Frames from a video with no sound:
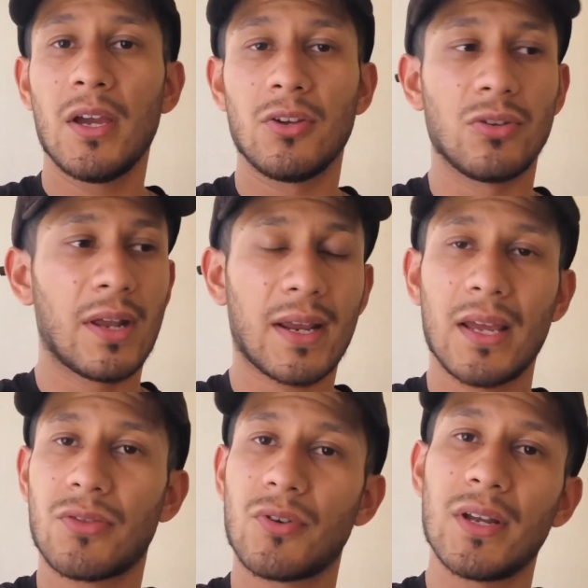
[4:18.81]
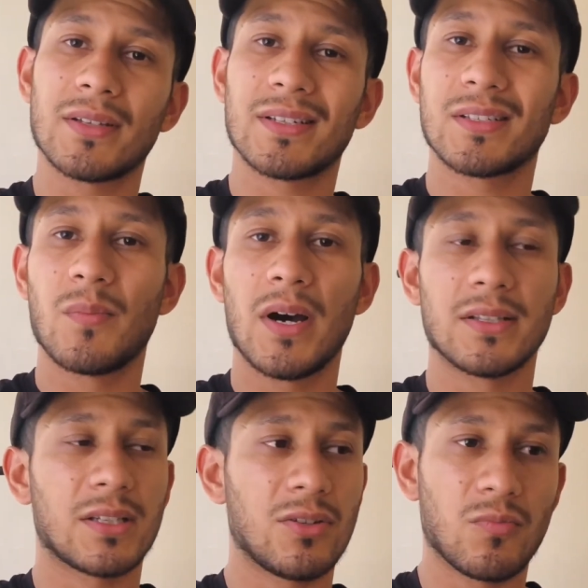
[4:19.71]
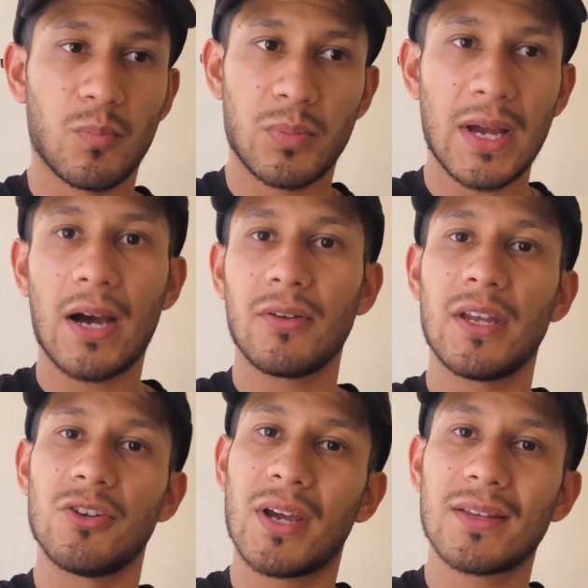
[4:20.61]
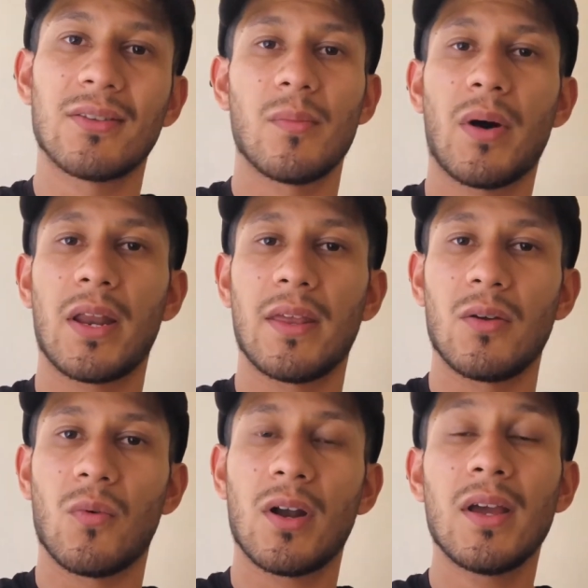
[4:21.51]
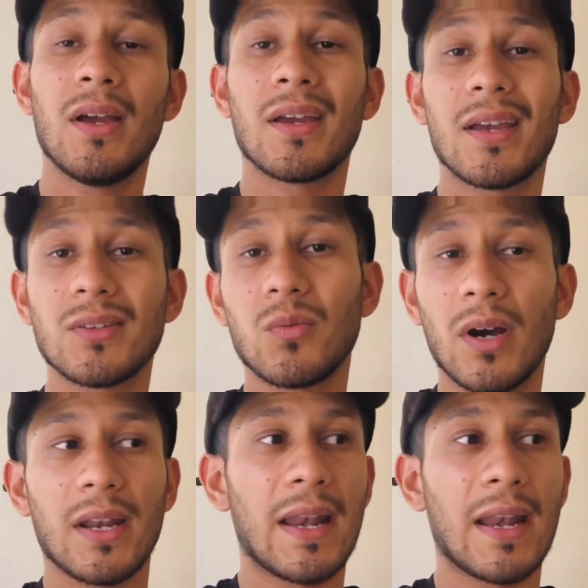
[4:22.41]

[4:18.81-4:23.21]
you dedicate 3 to 6 months, and you dial in, you get to the body that you want, guess what?